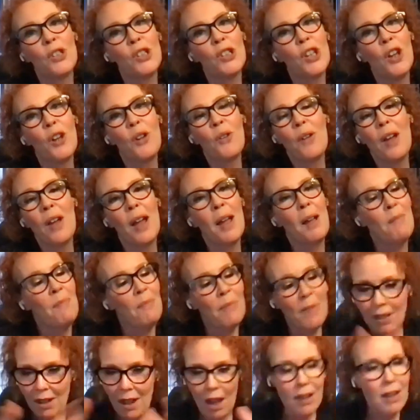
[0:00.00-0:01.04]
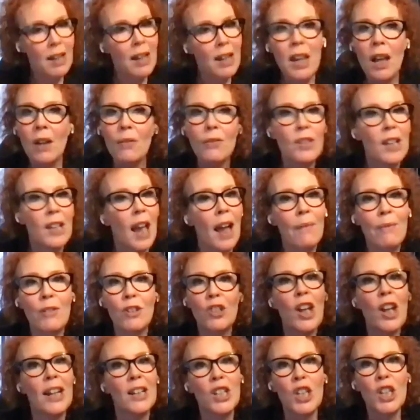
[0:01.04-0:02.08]
So I'd love to have a
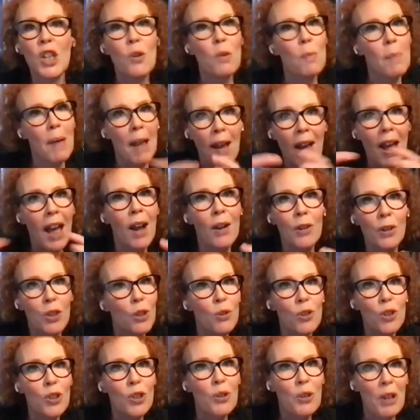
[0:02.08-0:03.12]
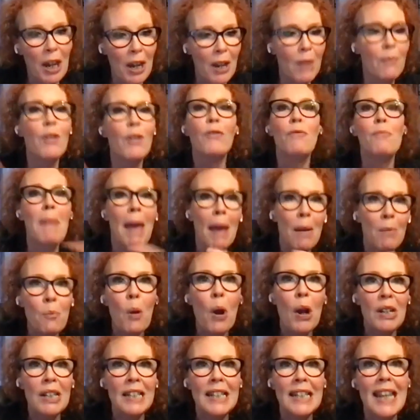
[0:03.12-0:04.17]
chat to you about how you two kind of have met and
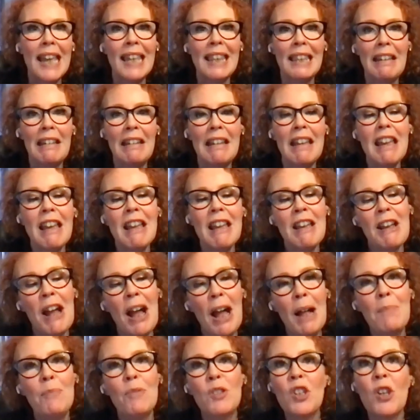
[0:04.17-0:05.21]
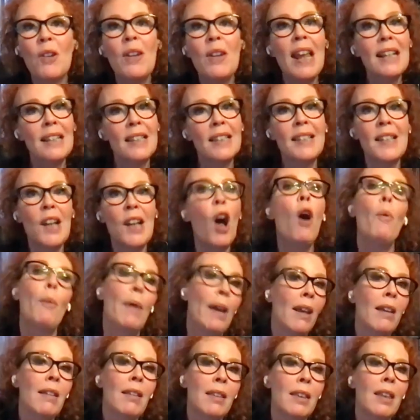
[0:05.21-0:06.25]
worked together. So let's start
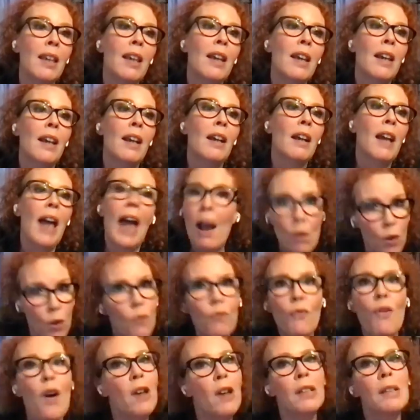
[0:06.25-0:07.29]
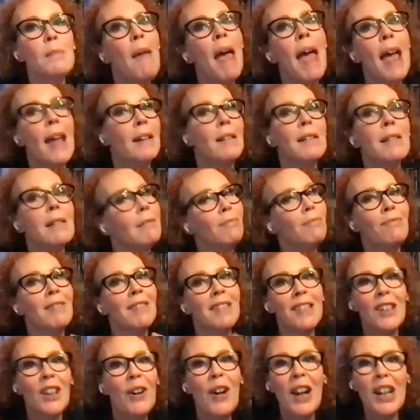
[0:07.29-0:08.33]
with how you first met.
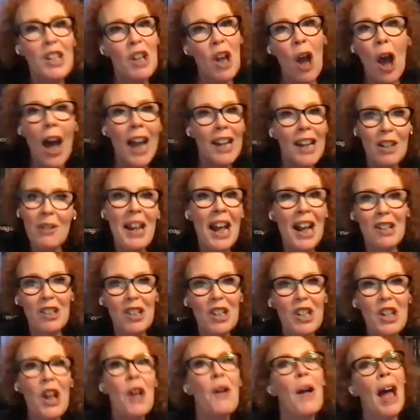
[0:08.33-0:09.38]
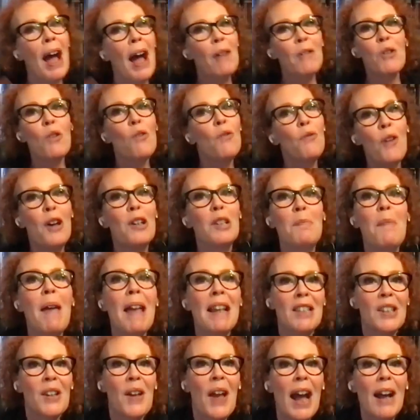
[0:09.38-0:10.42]
So I don't actually know how you first
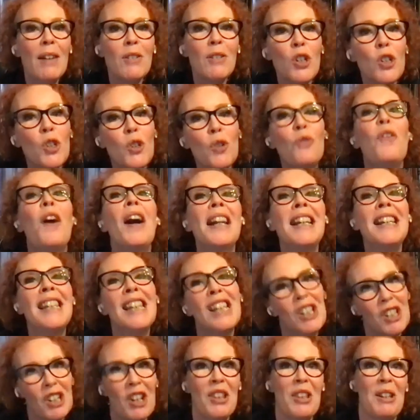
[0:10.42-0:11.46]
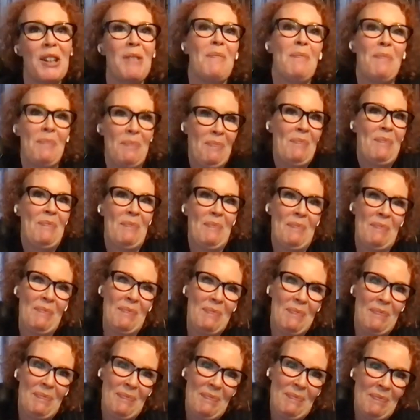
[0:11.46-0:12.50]
met. So how did you find each other?
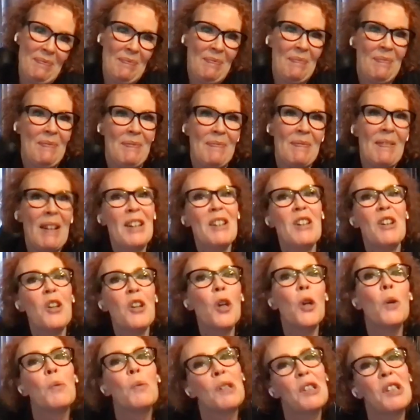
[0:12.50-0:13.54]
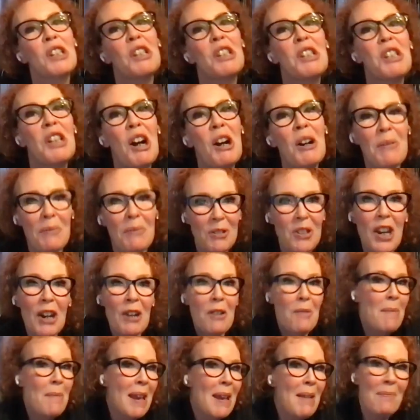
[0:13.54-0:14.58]
I don't know who wants to start.
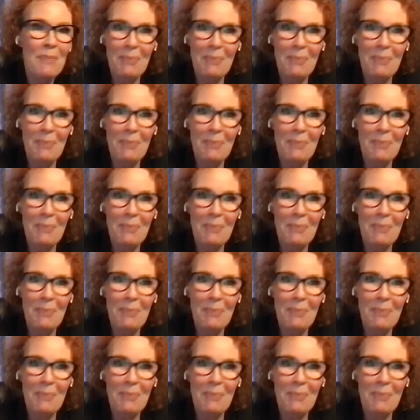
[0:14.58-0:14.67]
Jeremy?